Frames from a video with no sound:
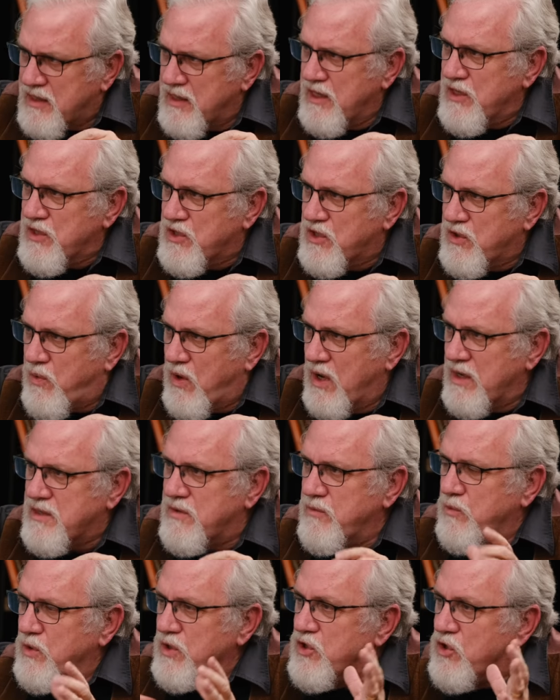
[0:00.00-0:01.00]
is what
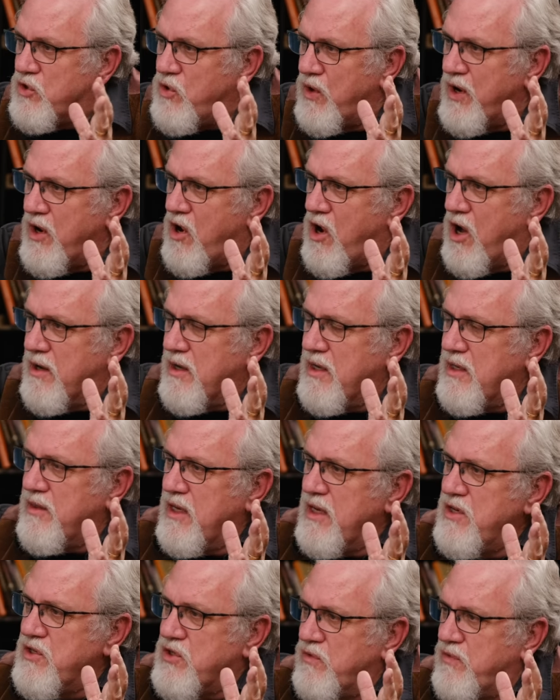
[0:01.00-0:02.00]
was going on in the
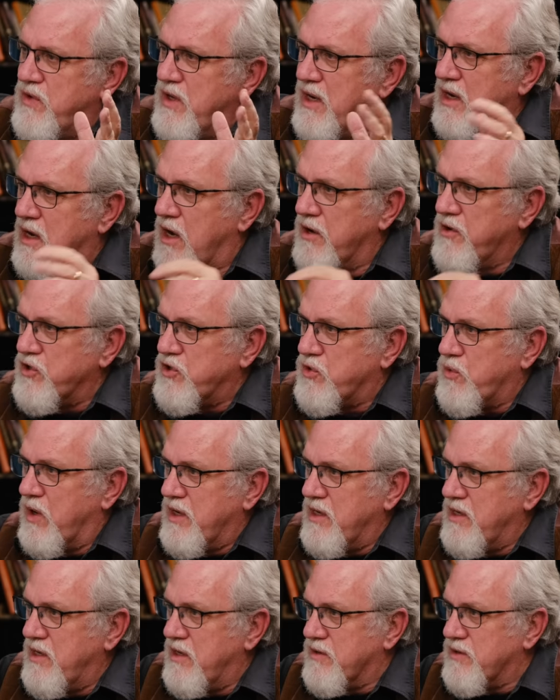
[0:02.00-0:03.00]
intervening
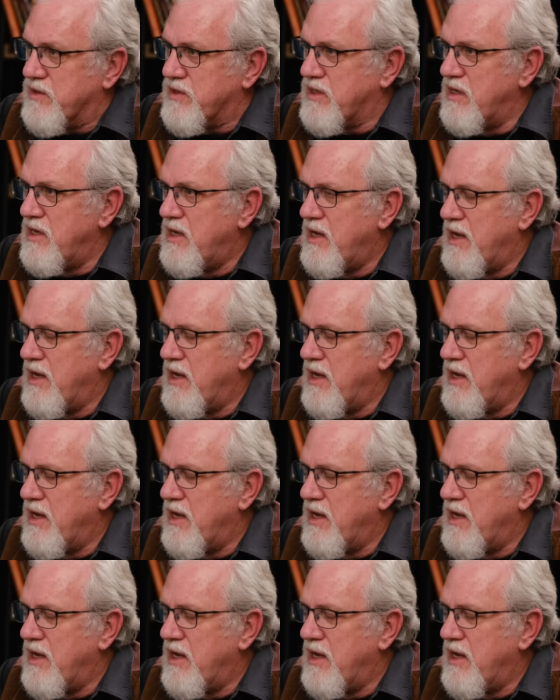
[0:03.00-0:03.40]
120 years.